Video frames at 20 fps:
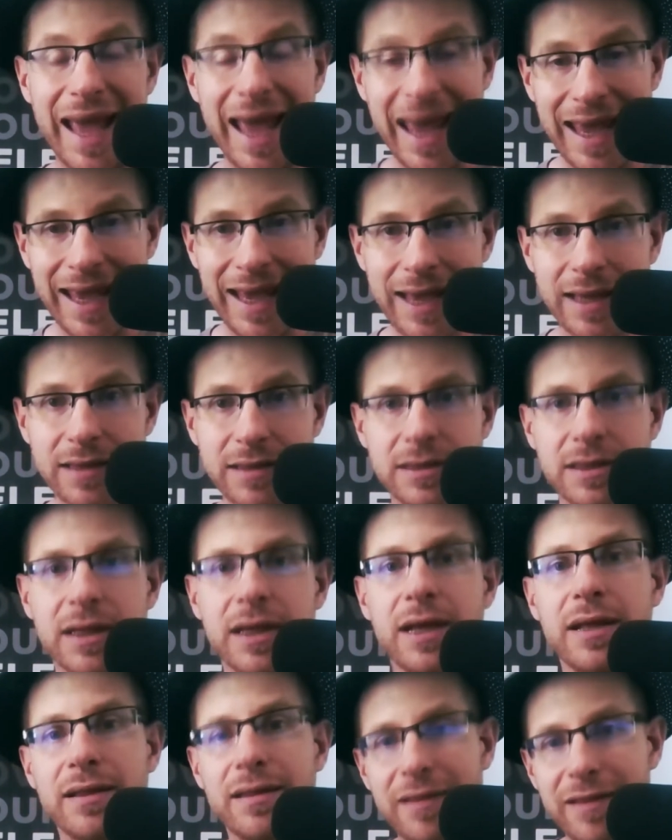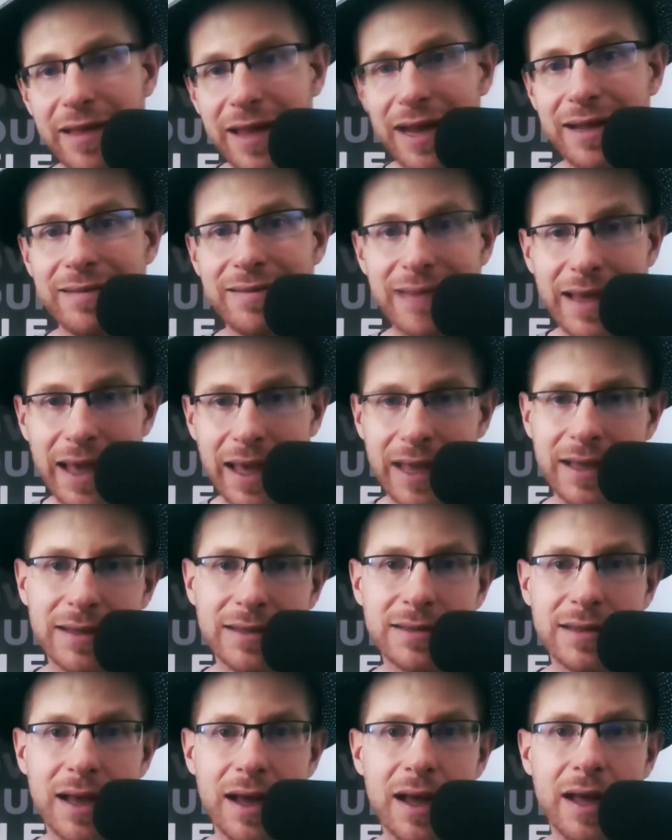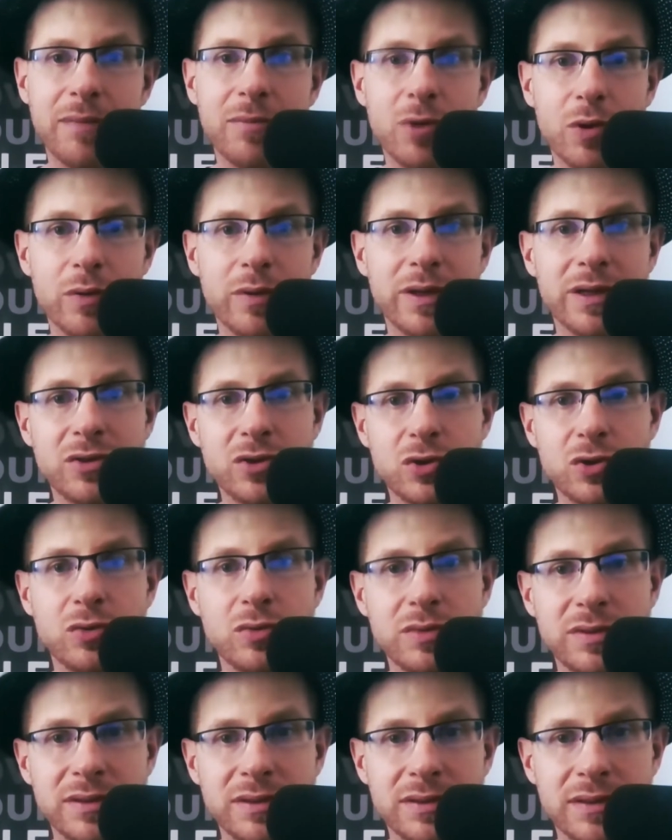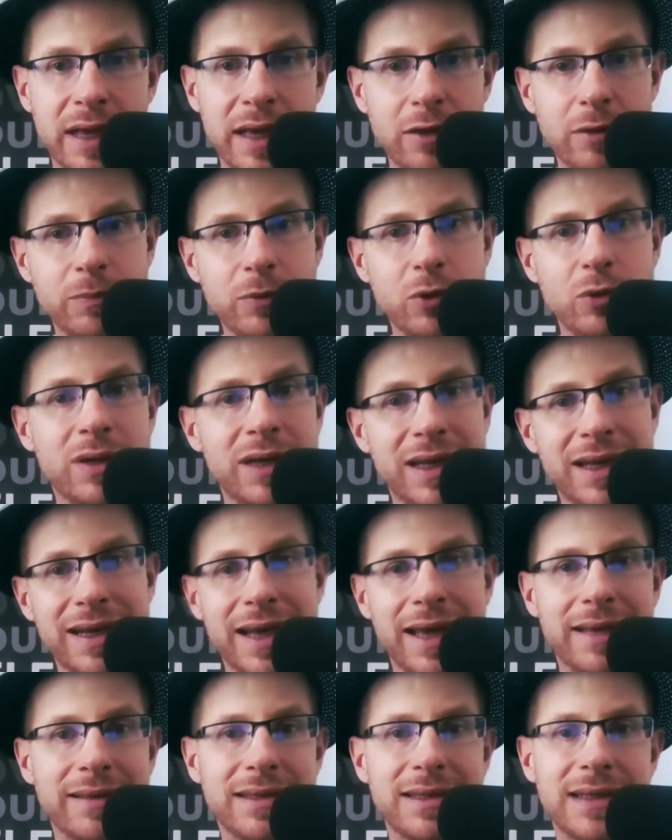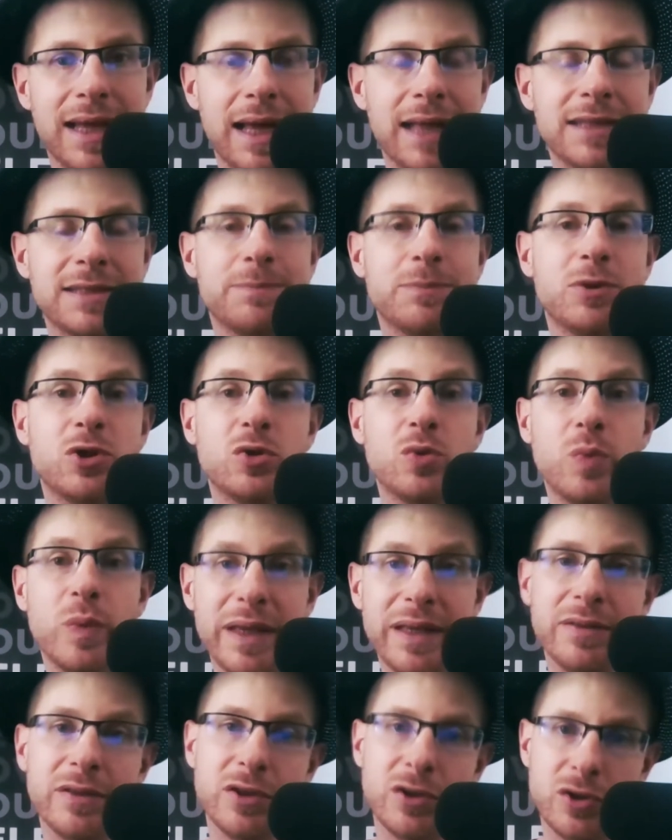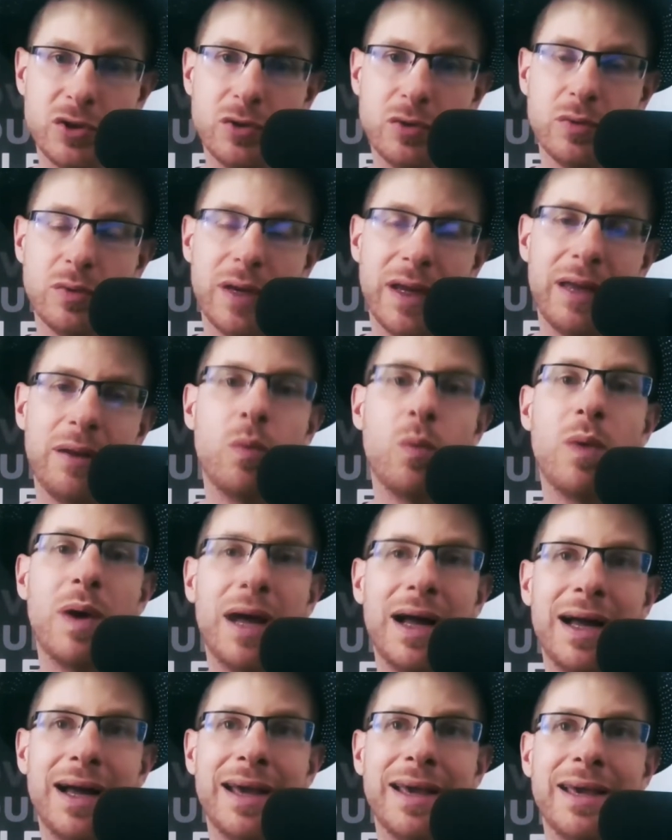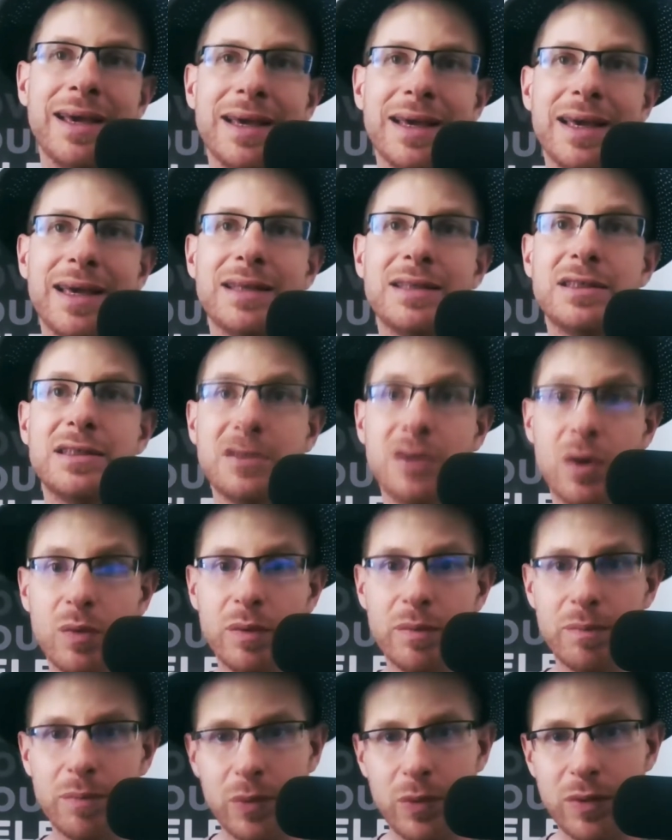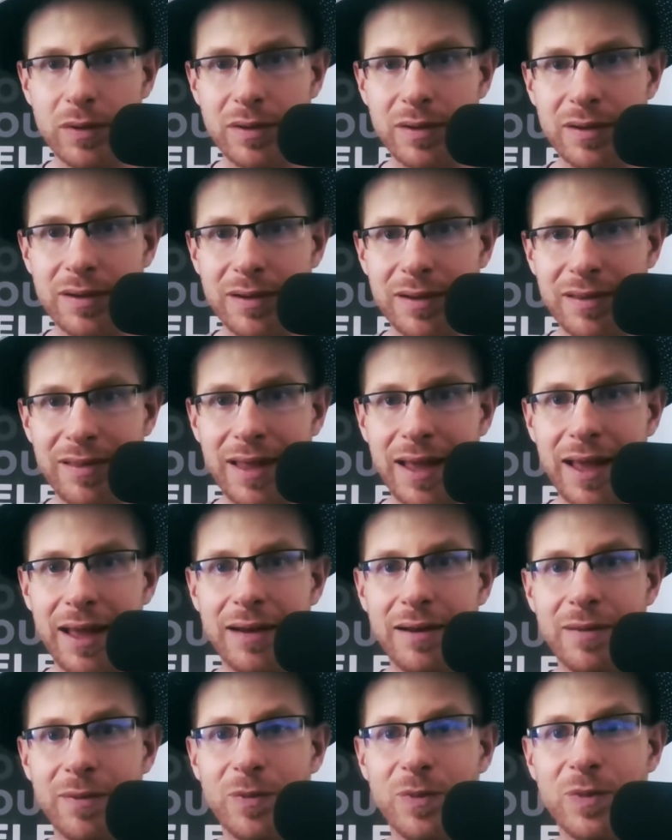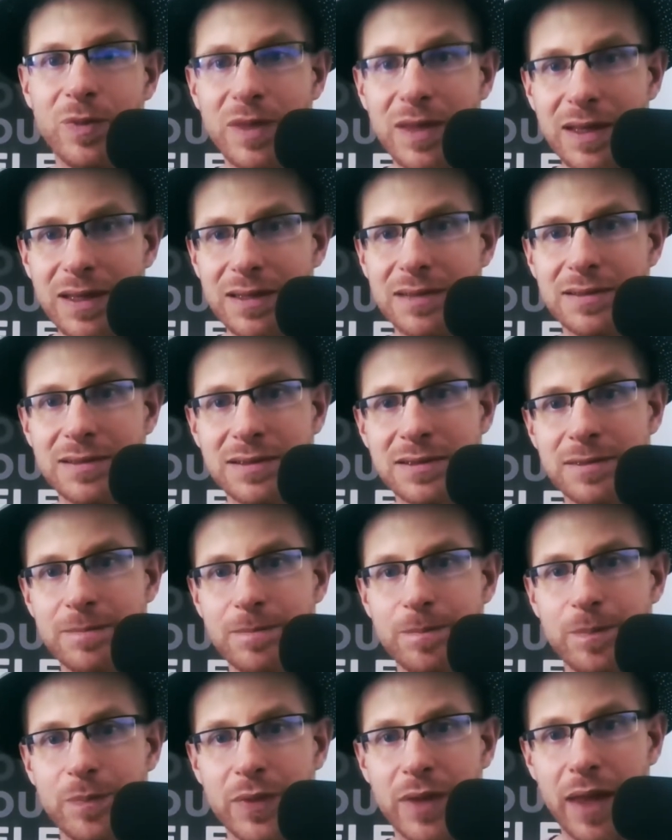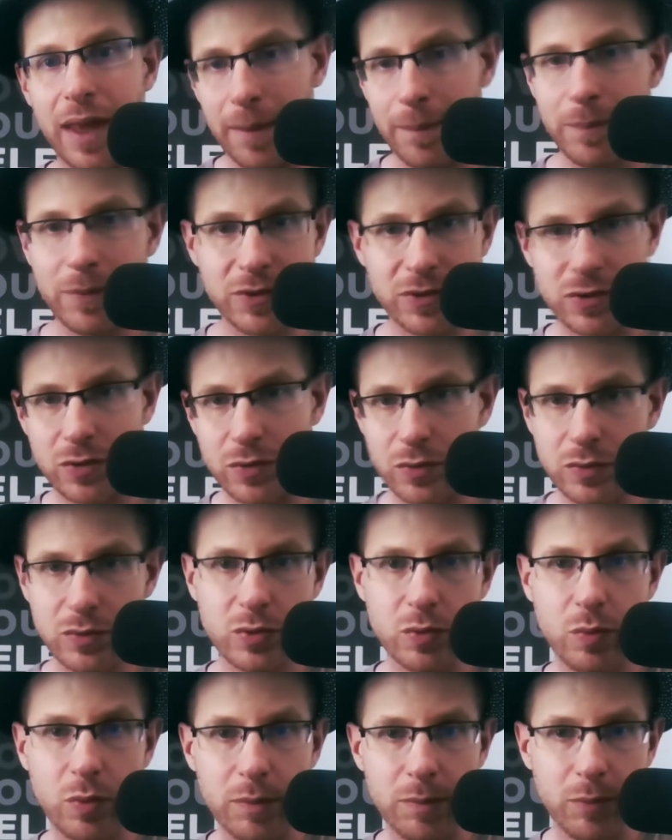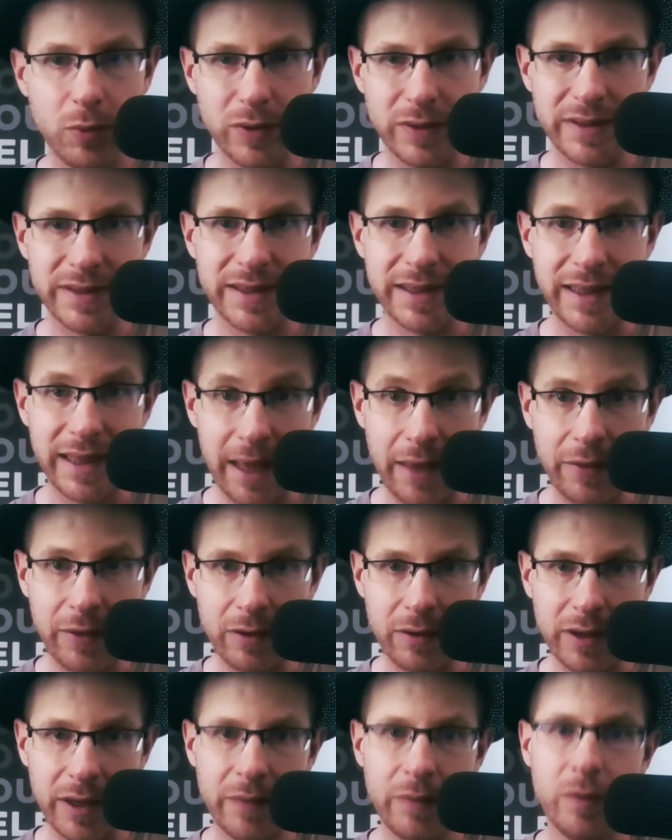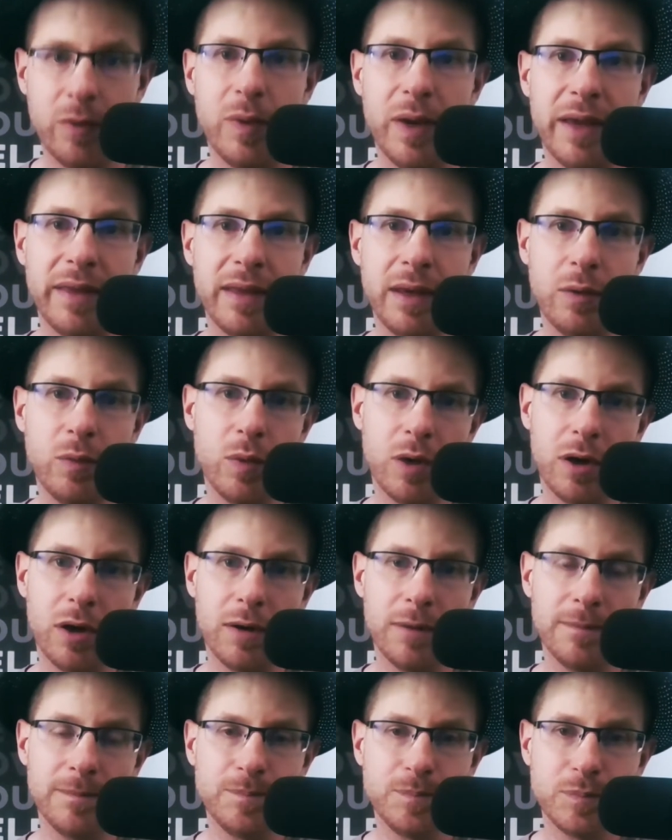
And then at the end, I'm going to help you connect the dots between the two and why it's so important that these episodes were put together in the way they were.